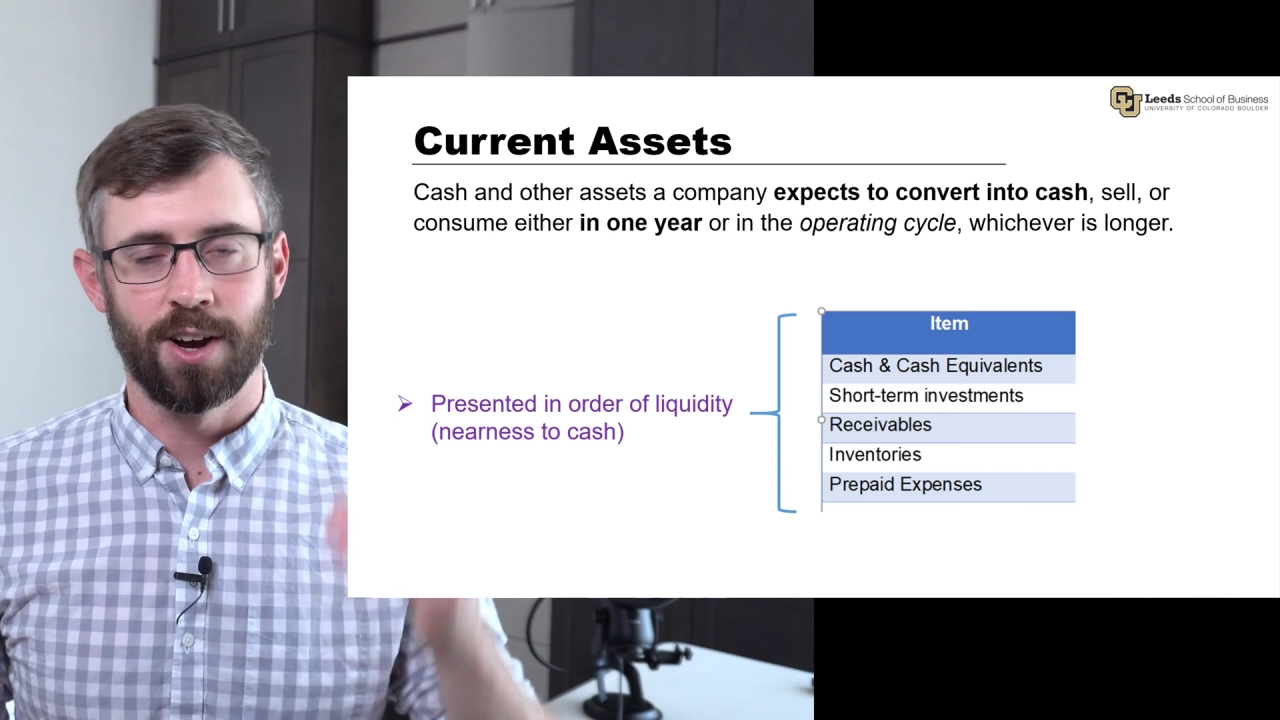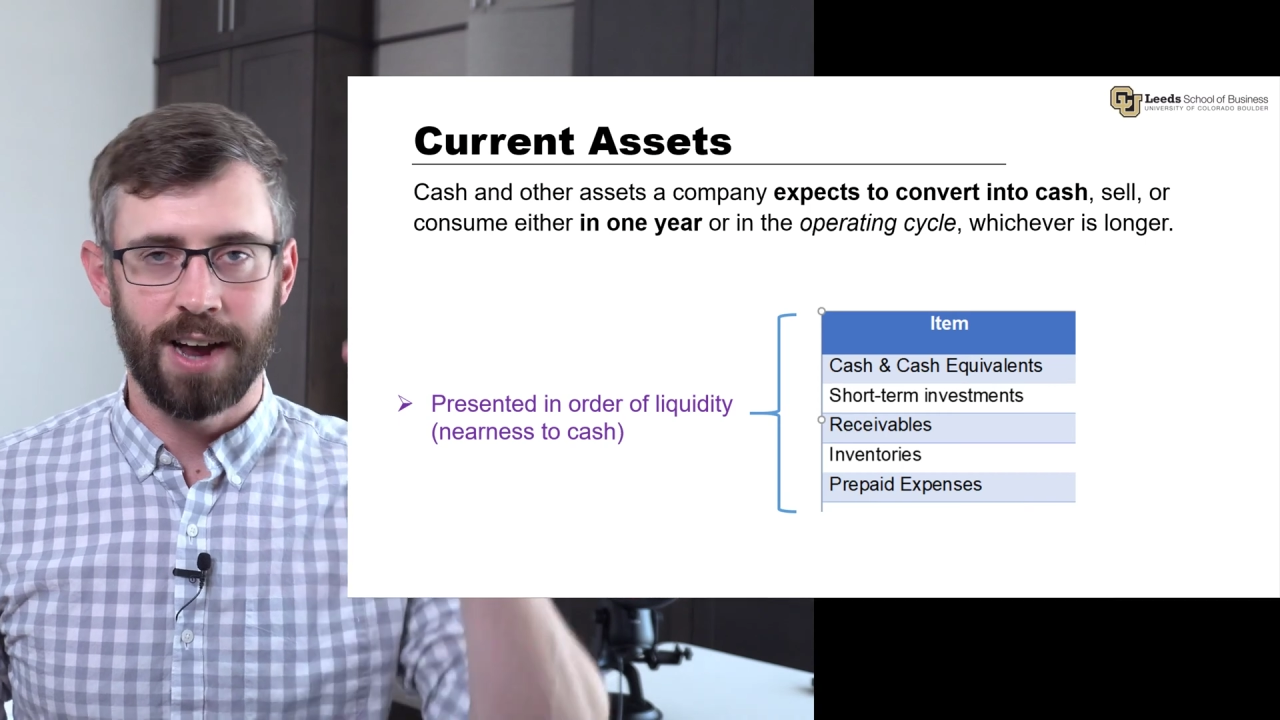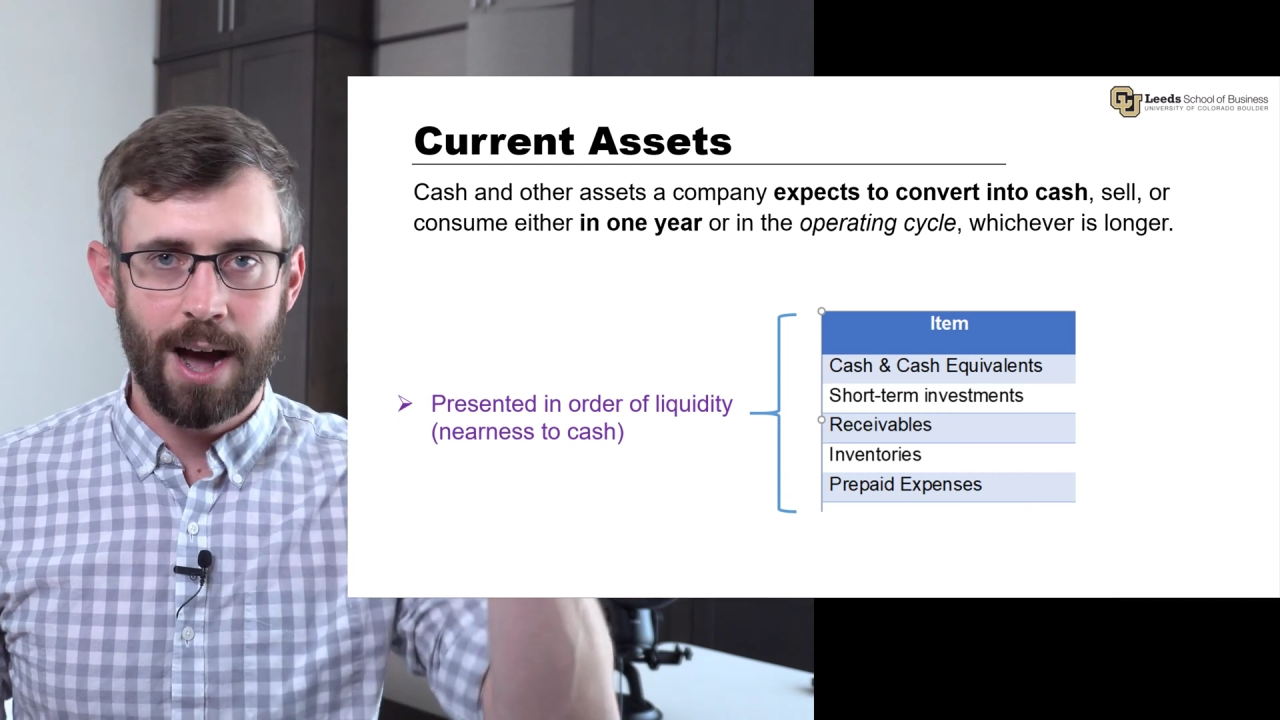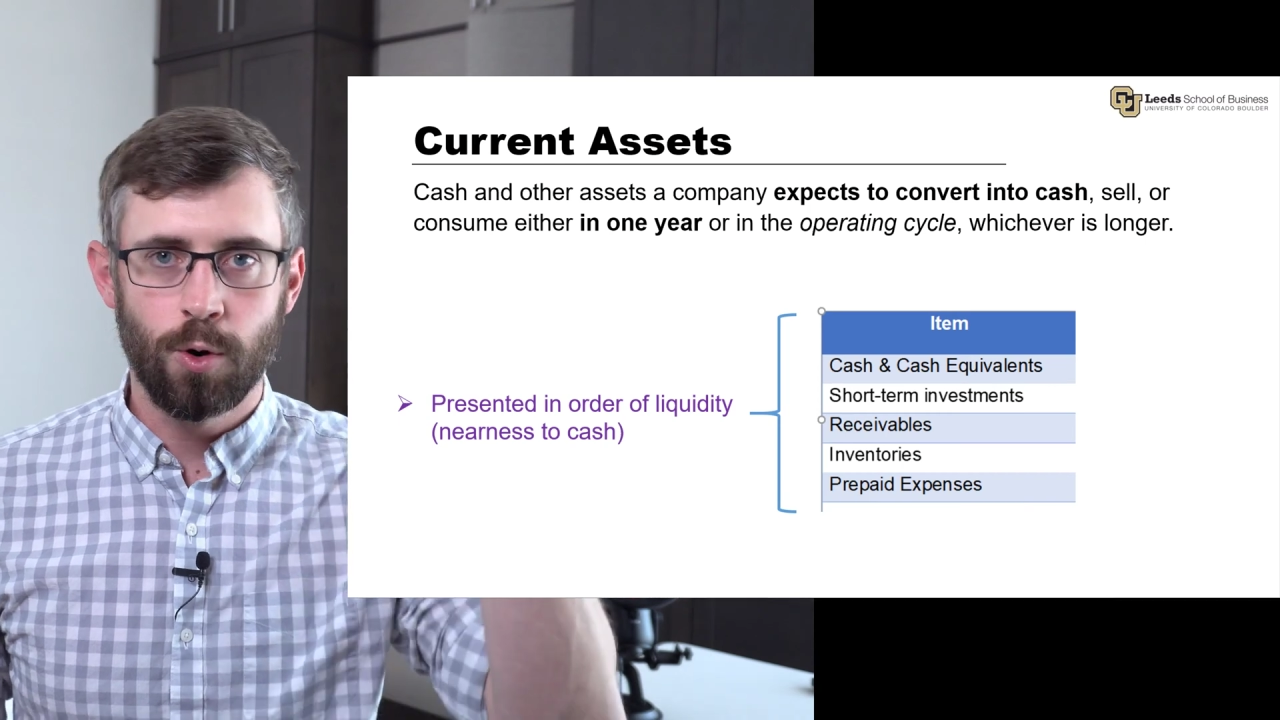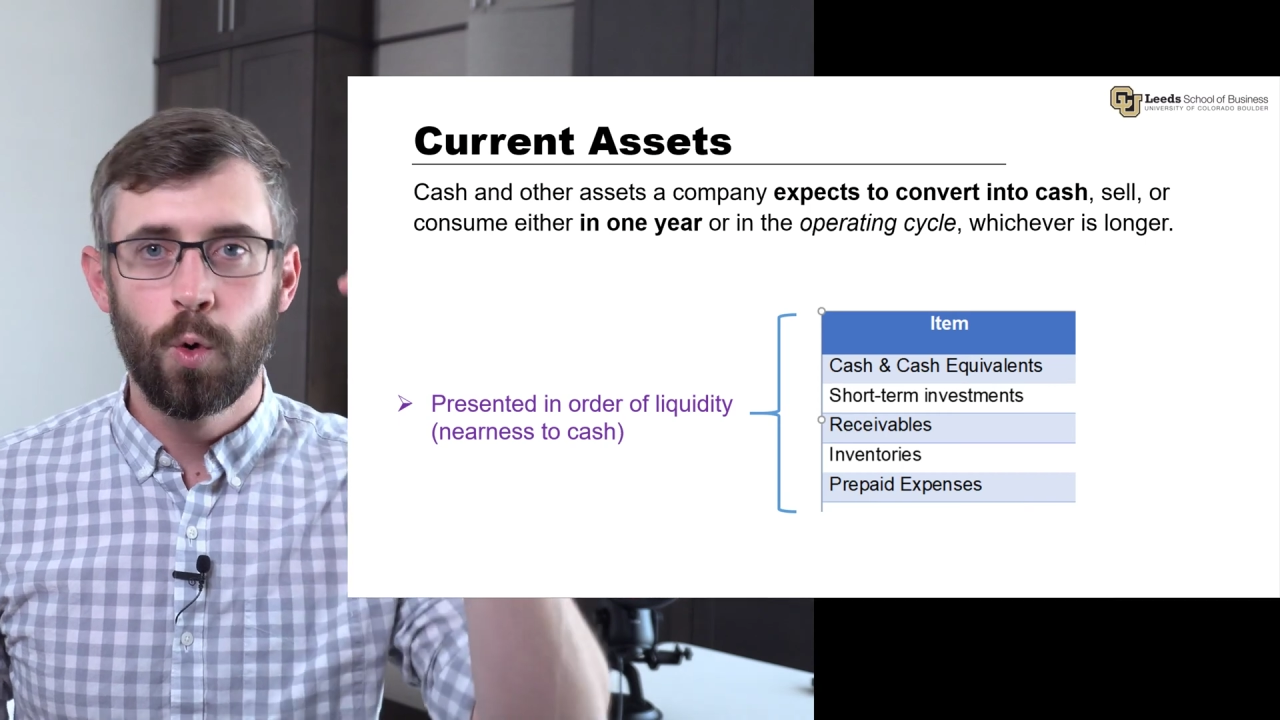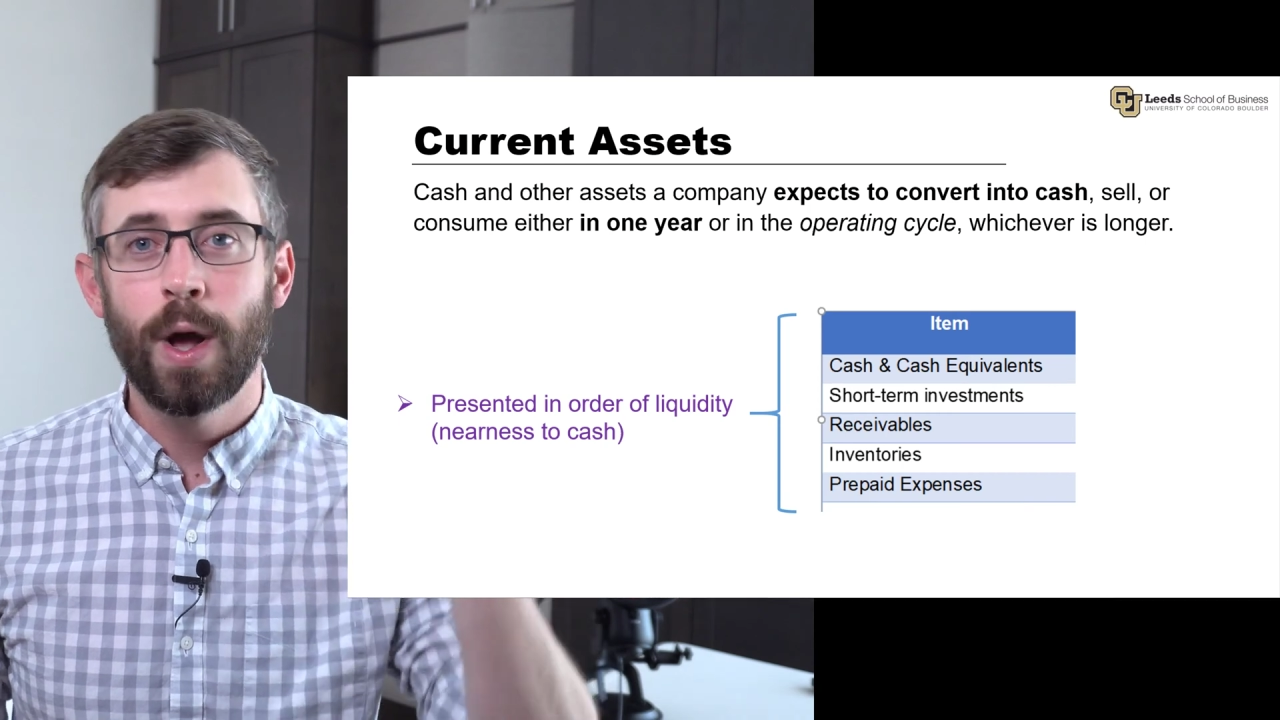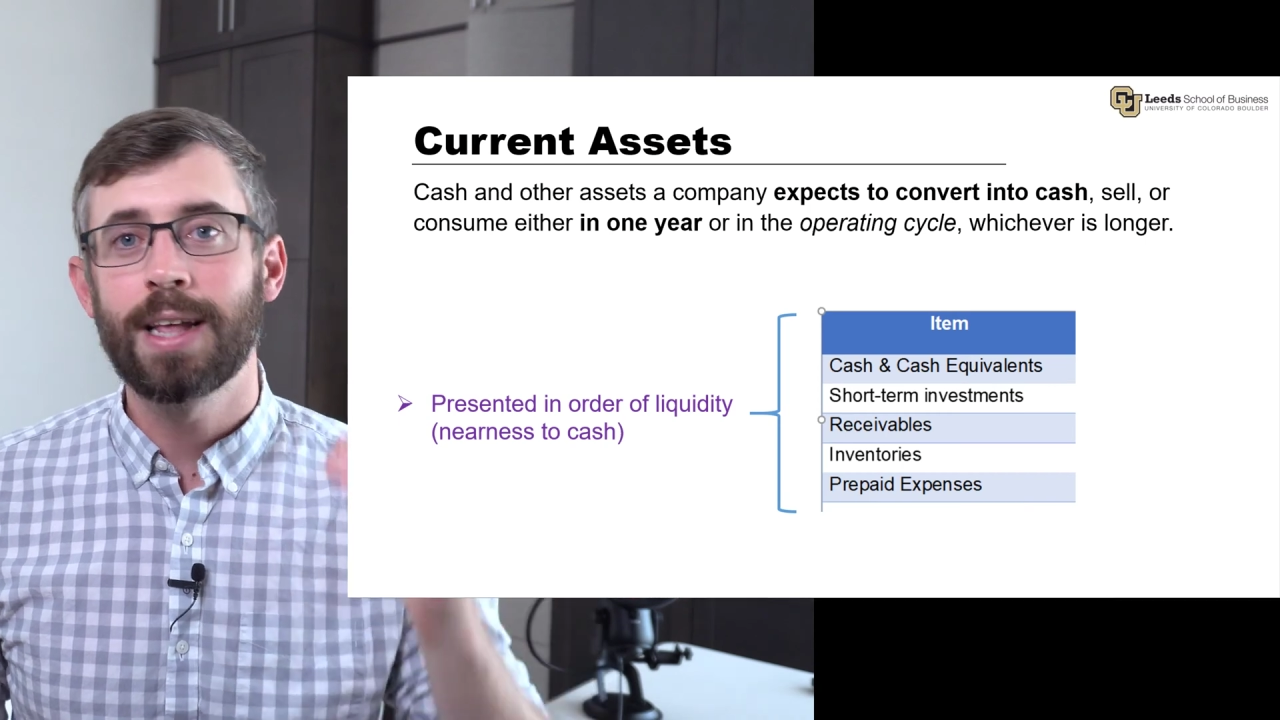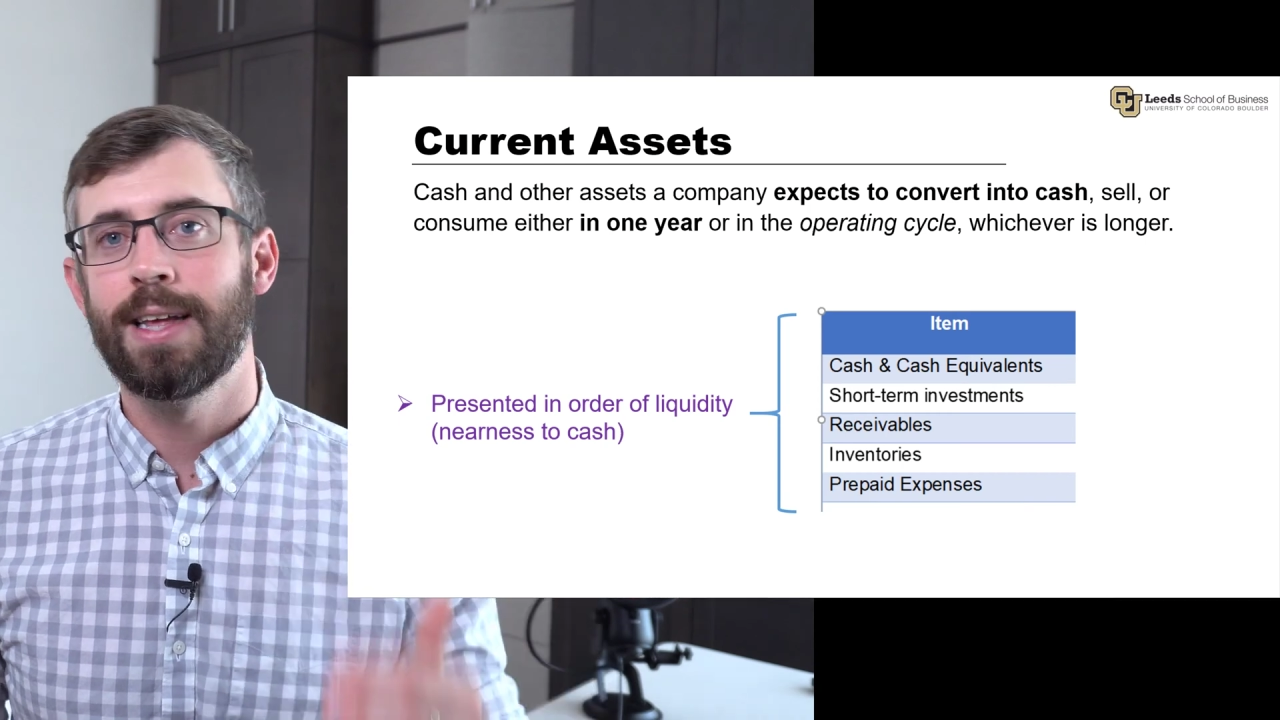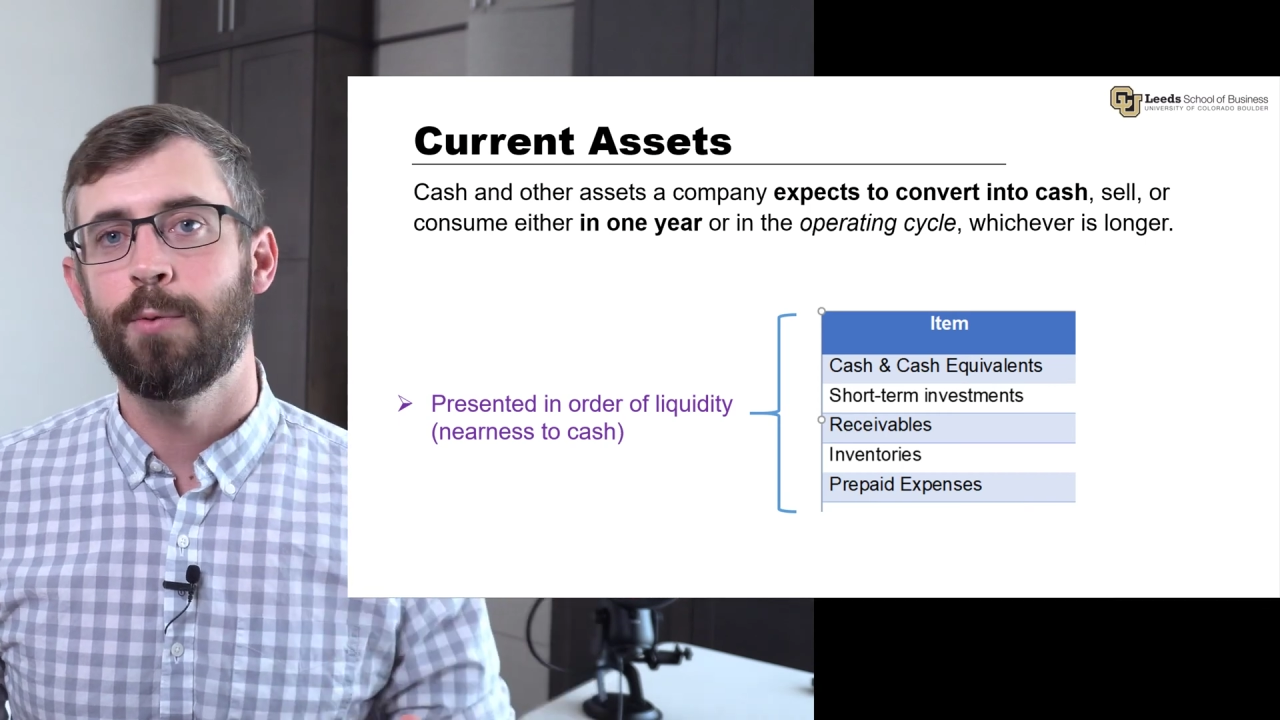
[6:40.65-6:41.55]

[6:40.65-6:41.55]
or how quickly